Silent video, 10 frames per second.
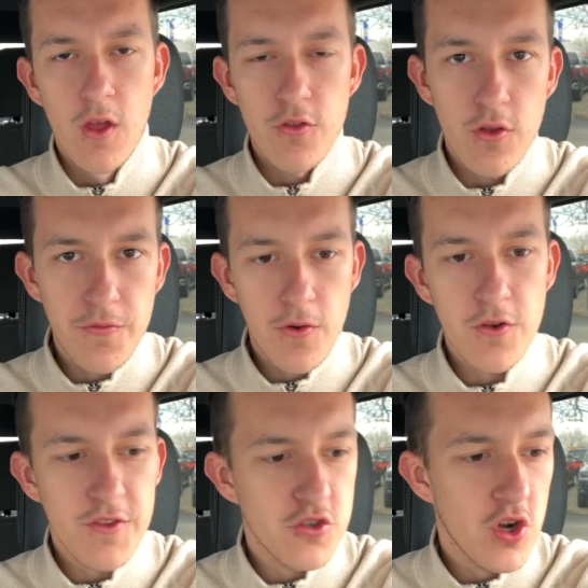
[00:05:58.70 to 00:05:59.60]
So as
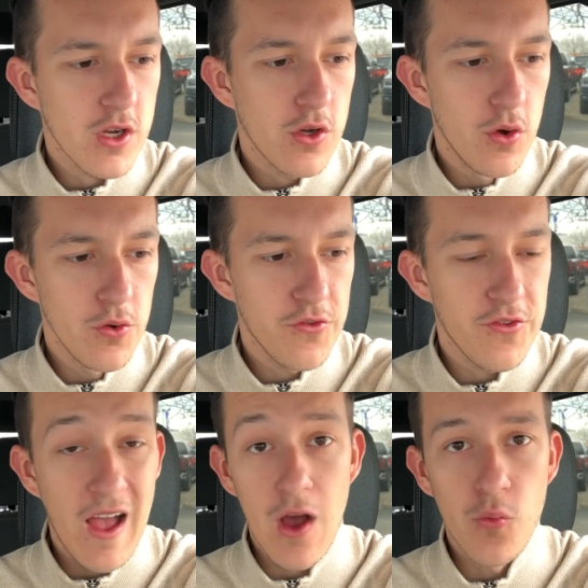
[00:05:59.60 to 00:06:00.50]
far as the truck goes,
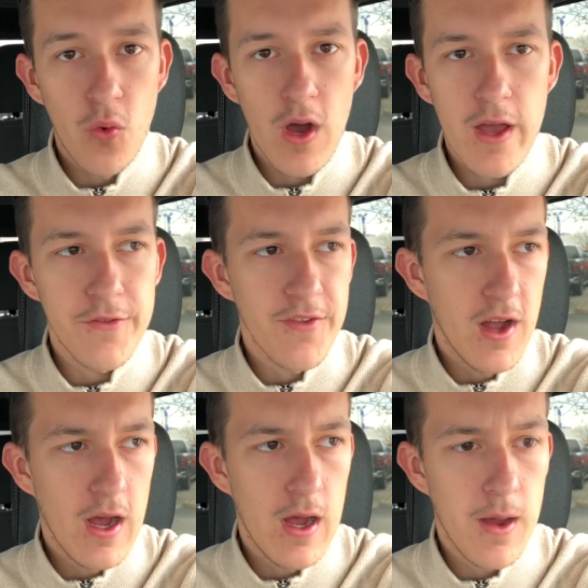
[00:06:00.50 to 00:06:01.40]
sound wise,
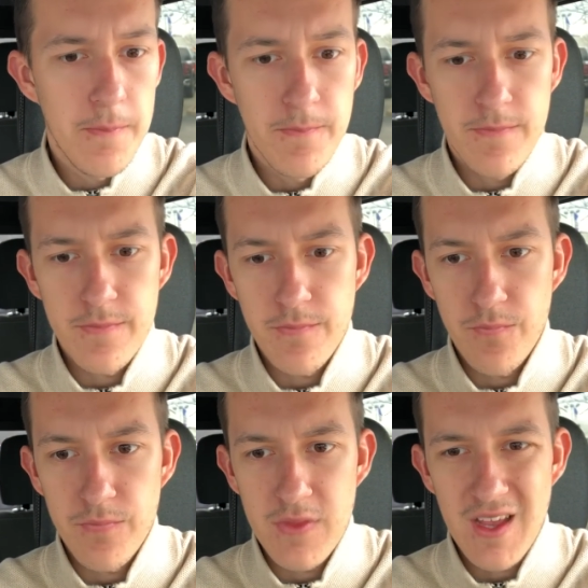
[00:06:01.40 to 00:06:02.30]

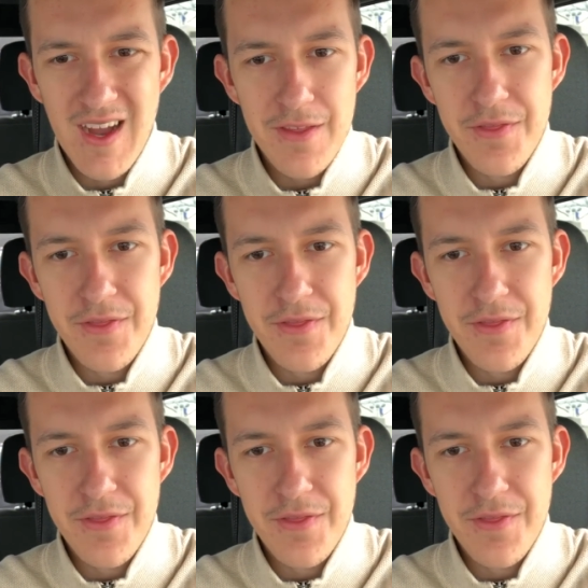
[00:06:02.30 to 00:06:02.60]
I